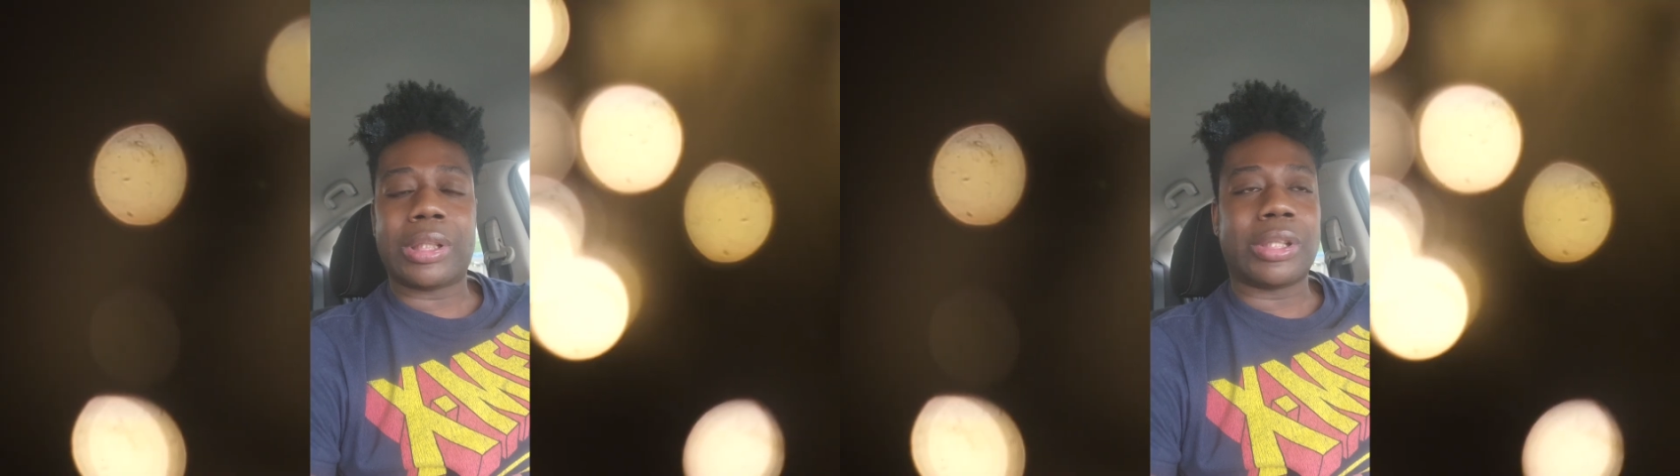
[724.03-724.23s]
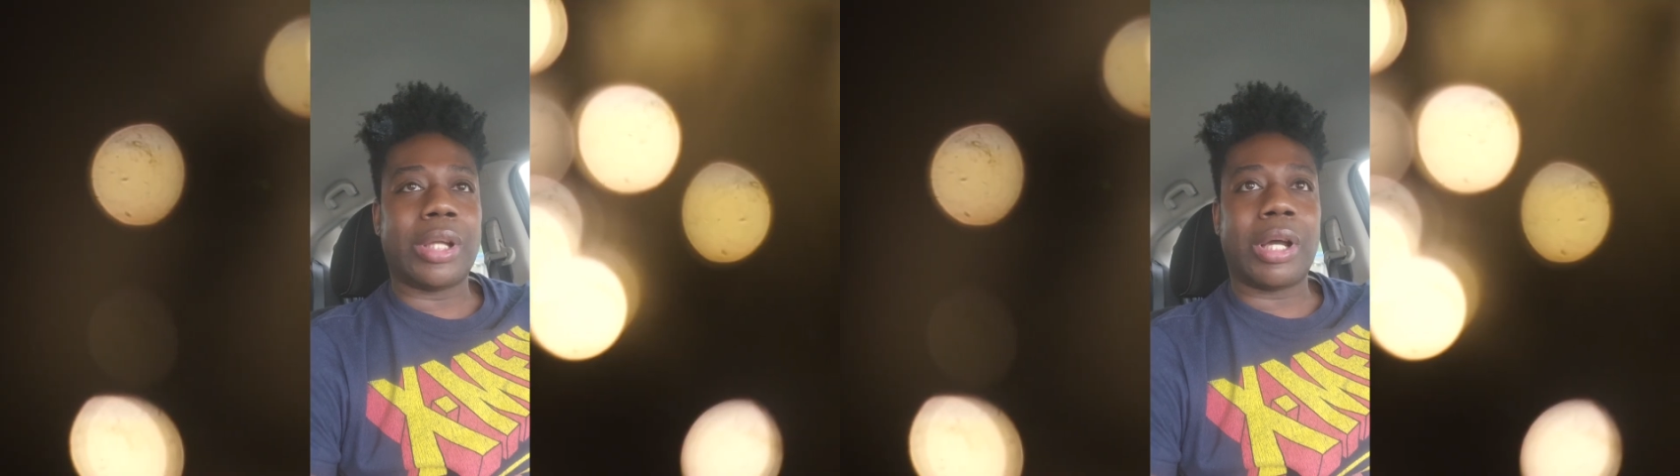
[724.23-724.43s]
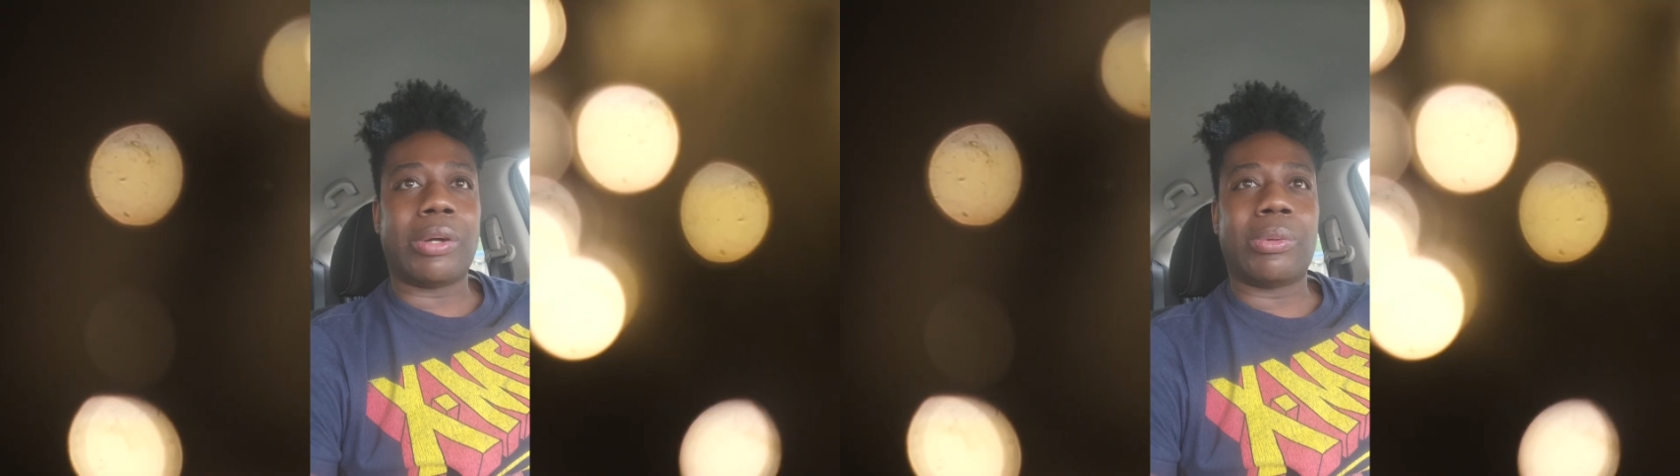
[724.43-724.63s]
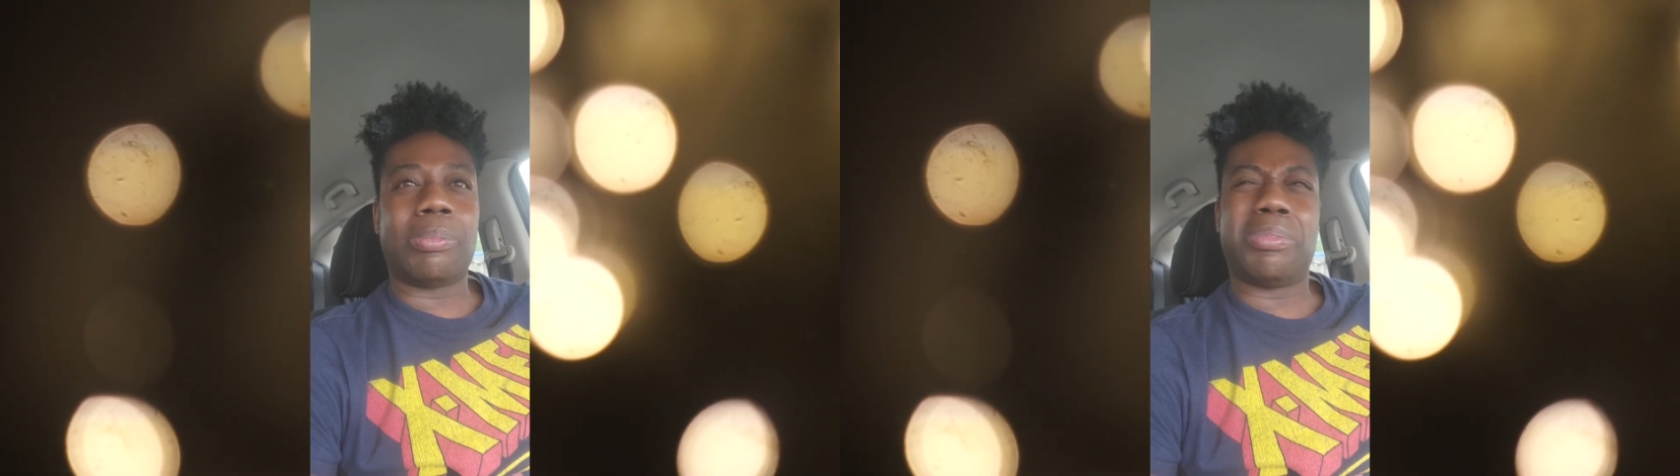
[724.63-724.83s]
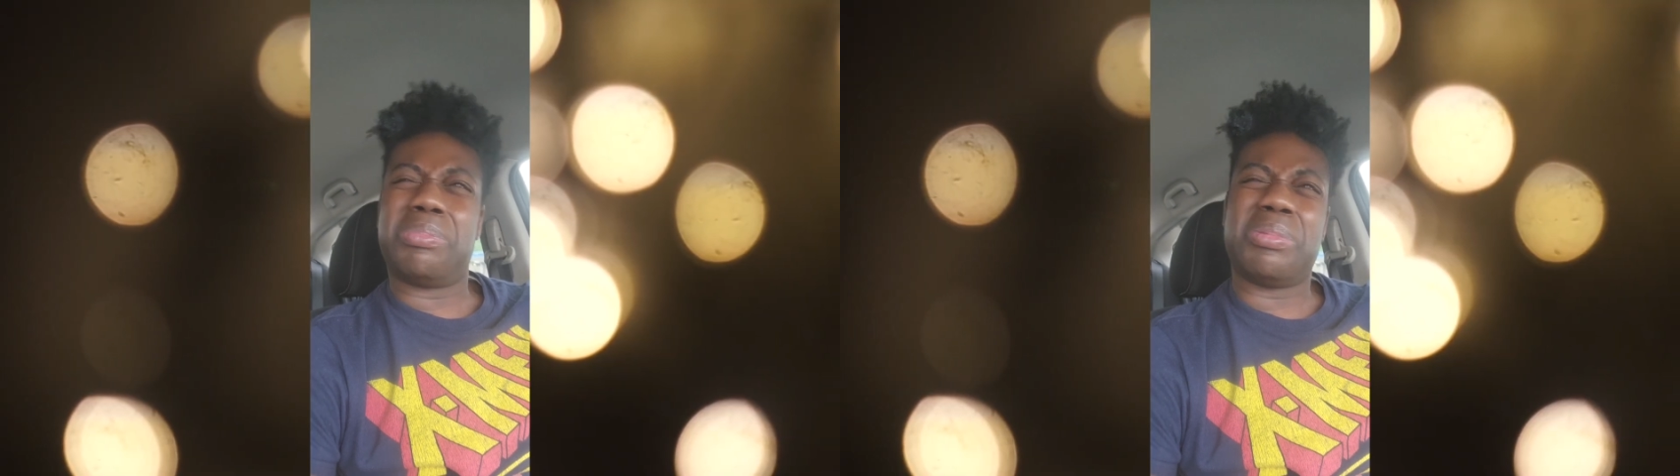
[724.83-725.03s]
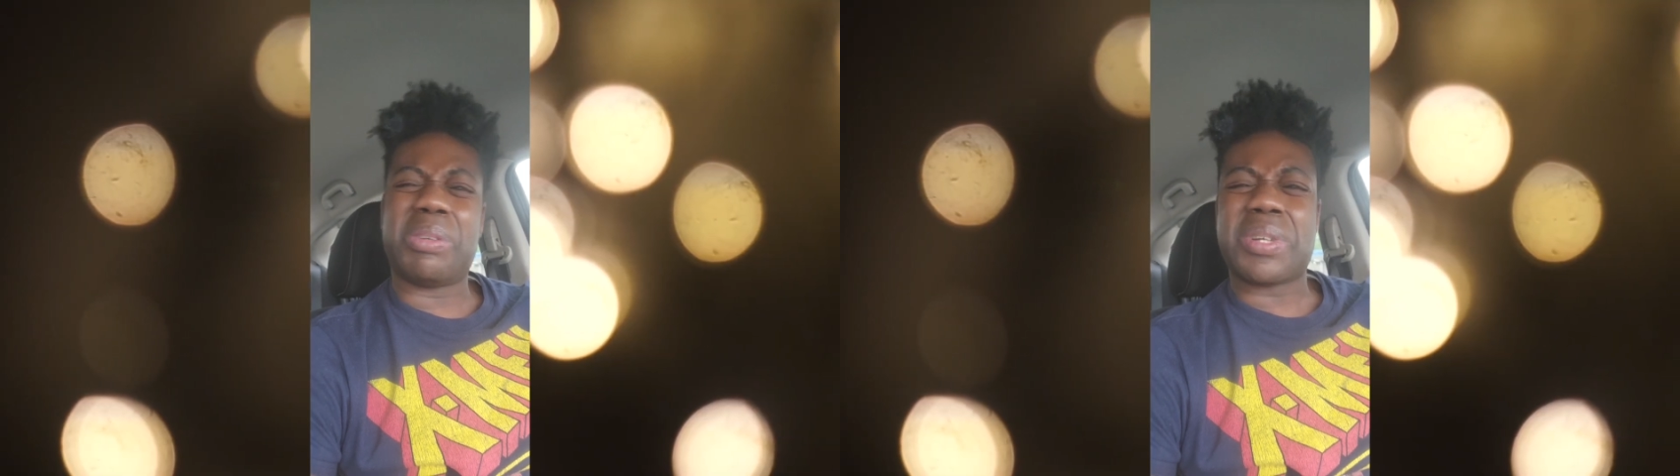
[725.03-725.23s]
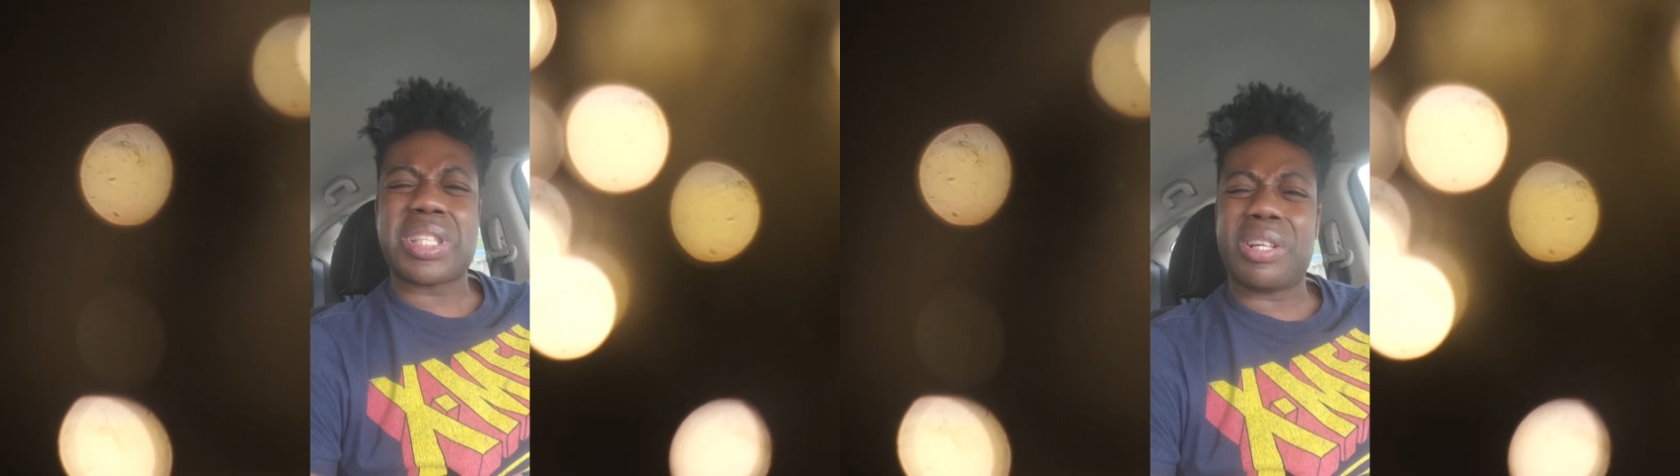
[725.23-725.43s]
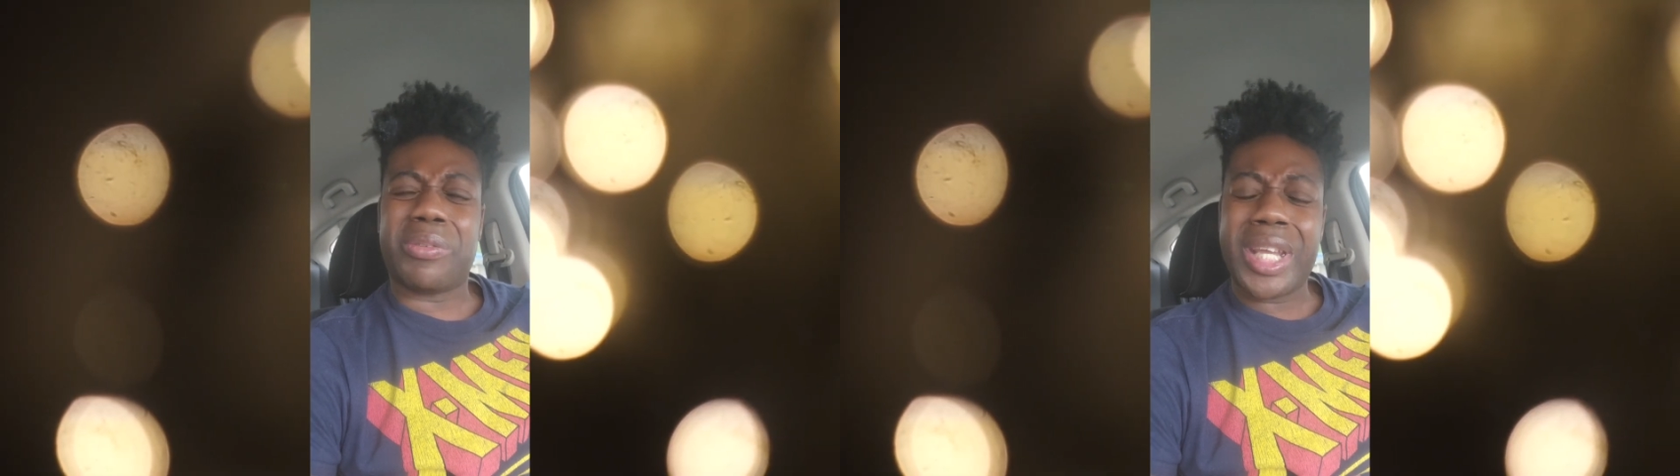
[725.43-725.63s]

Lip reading: It wasn't